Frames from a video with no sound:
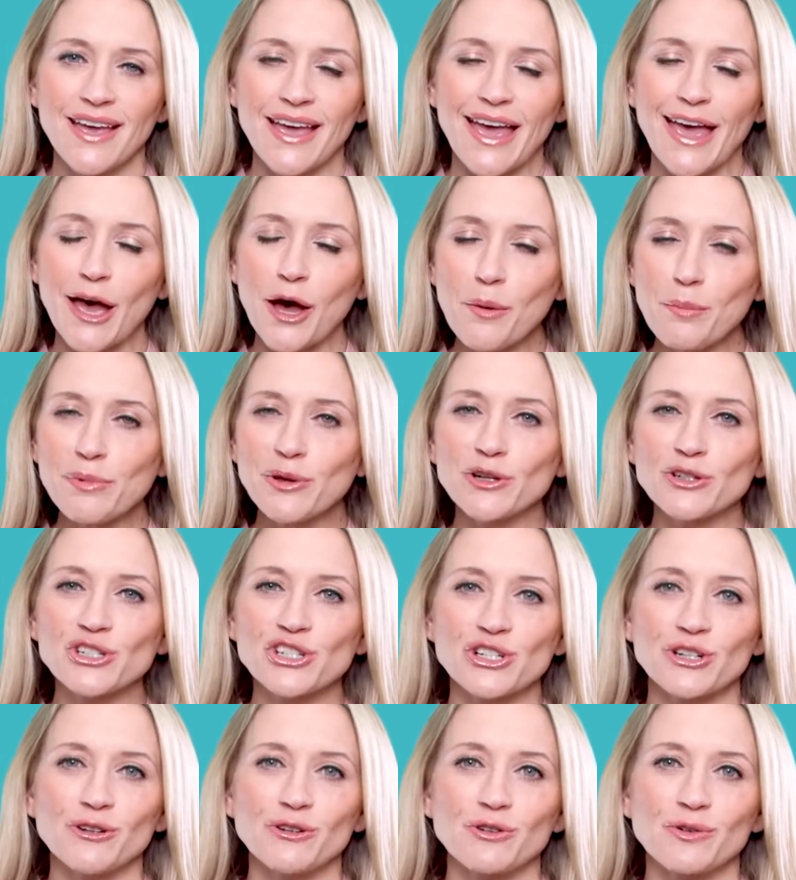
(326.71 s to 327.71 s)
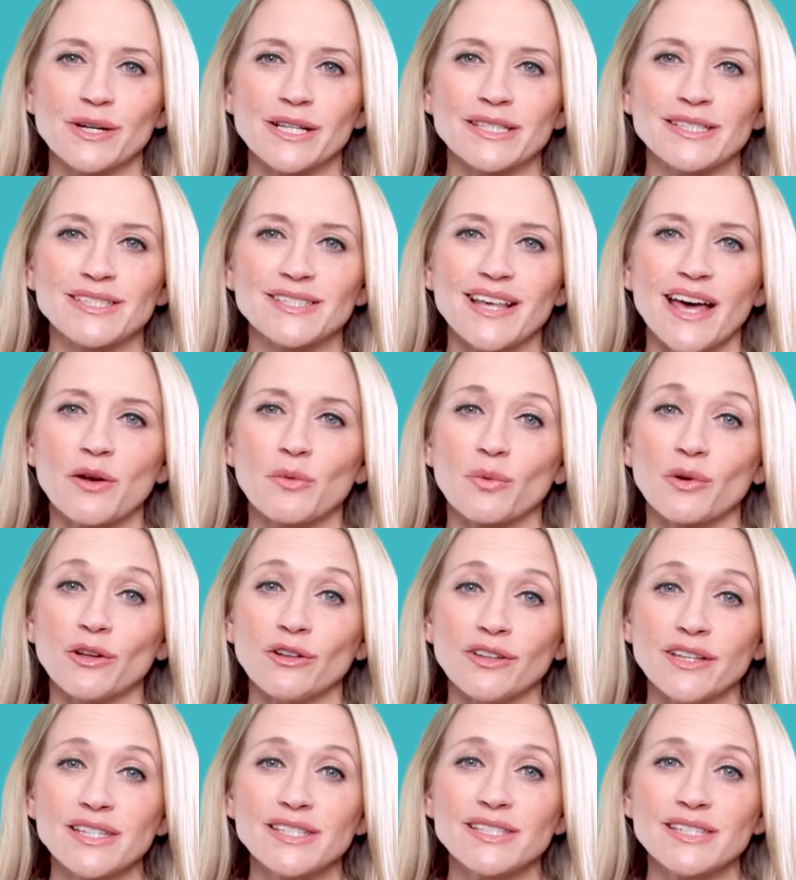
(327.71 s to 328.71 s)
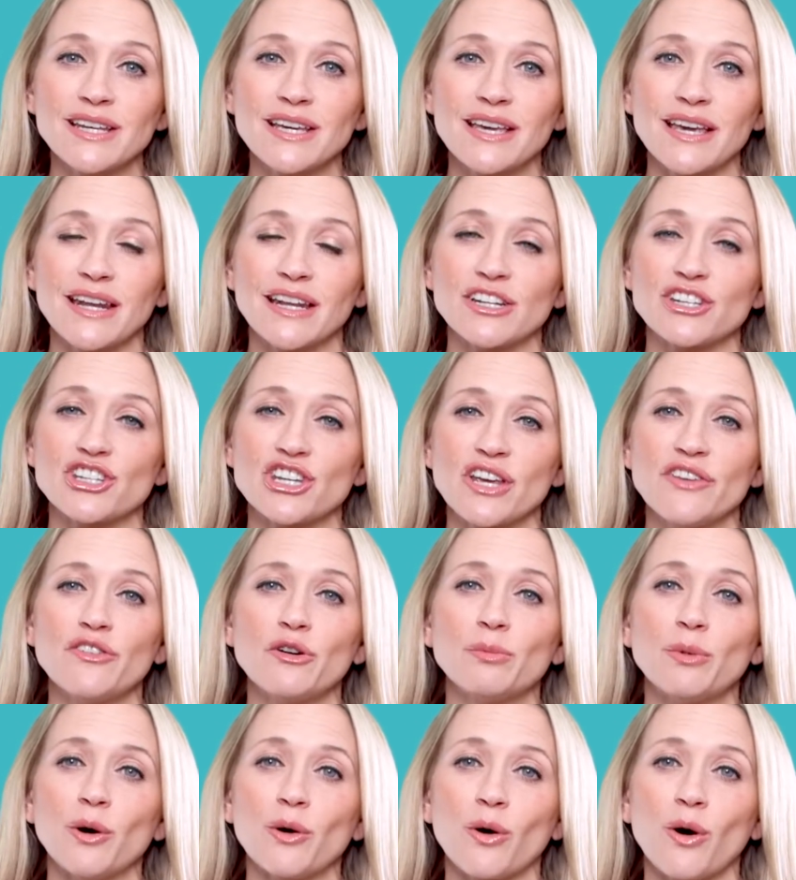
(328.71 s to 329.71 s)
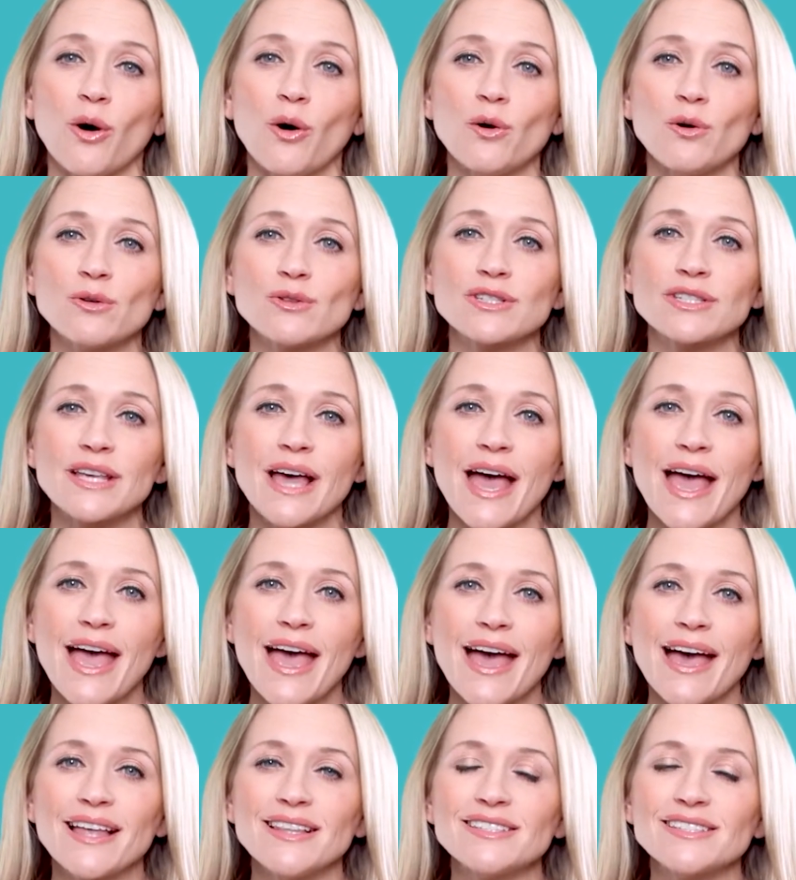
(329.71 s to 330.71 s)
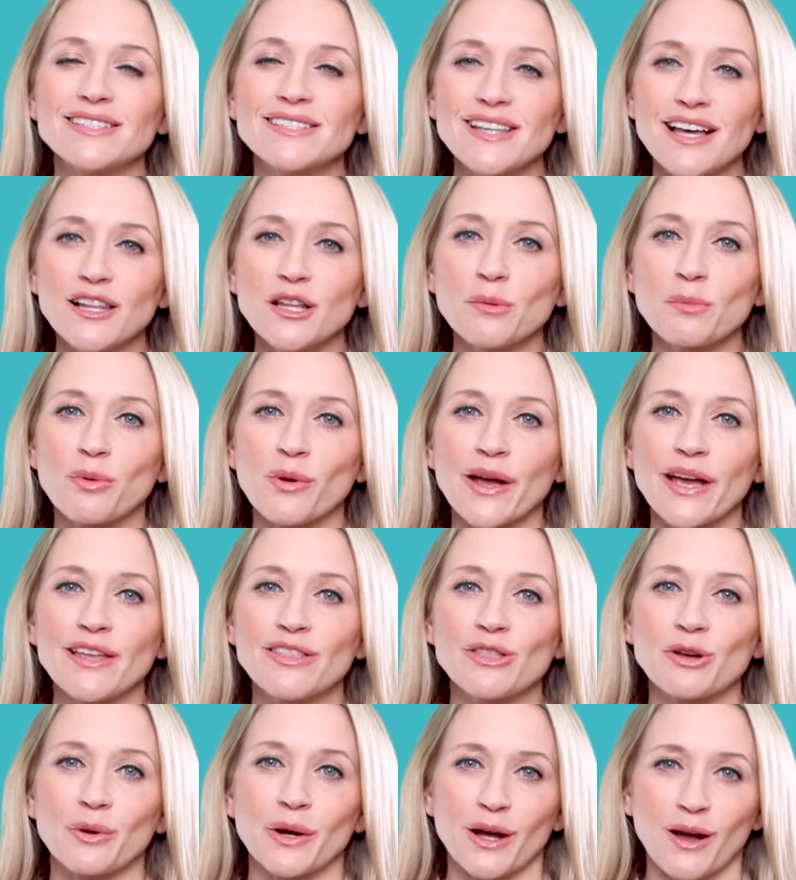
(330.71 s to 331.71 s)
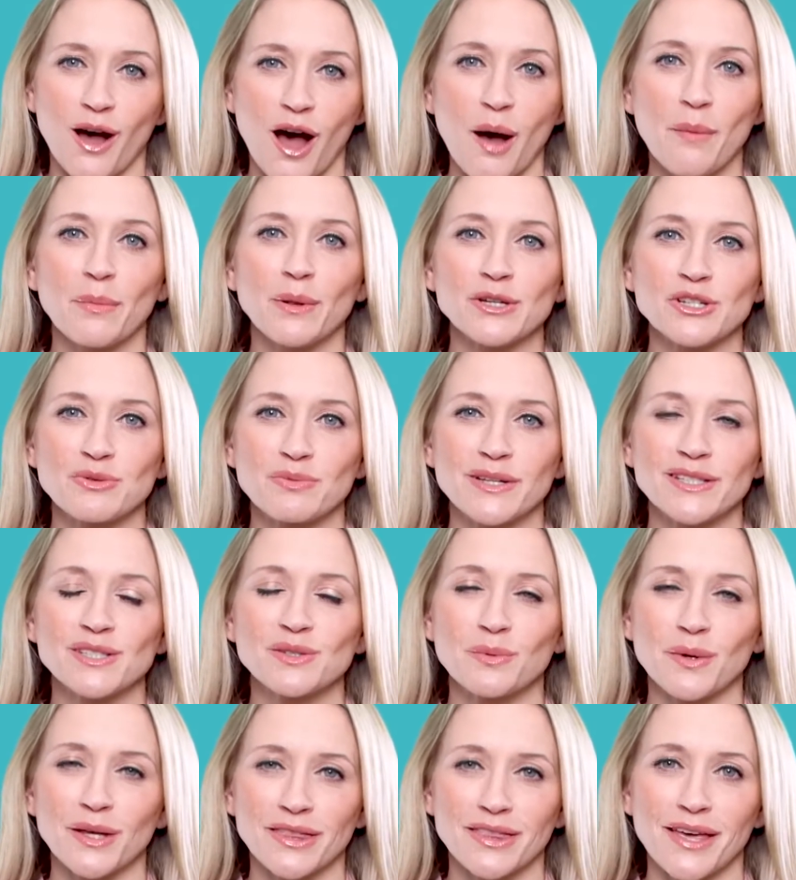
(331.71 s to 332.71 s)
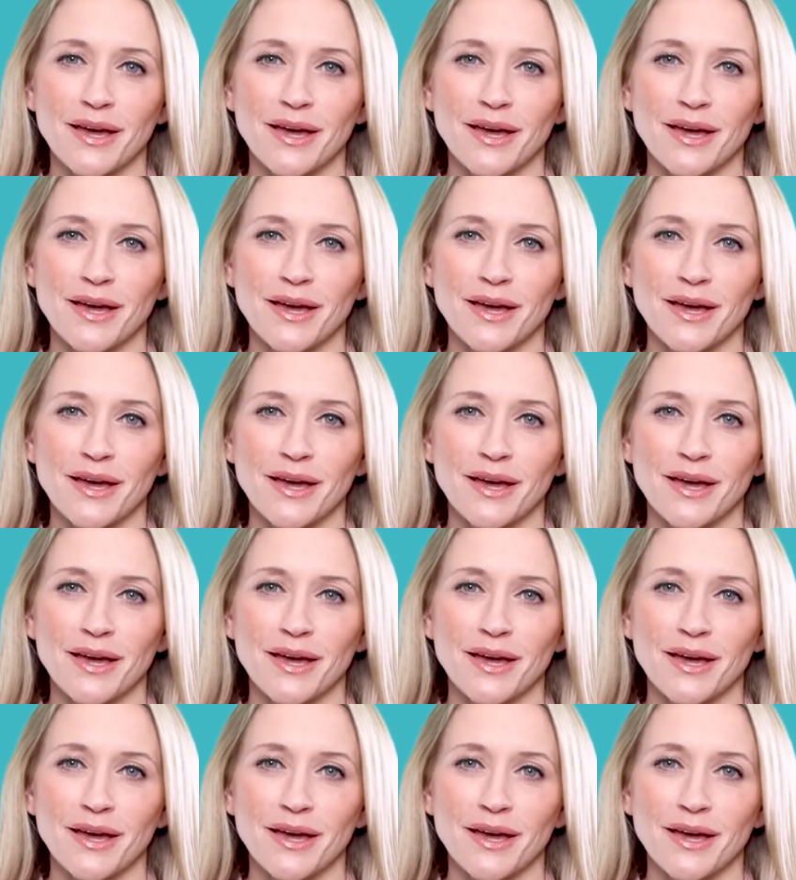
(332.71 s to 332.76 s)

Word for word: Help your children set realistic and achievable goals and celebrate their accomplishments with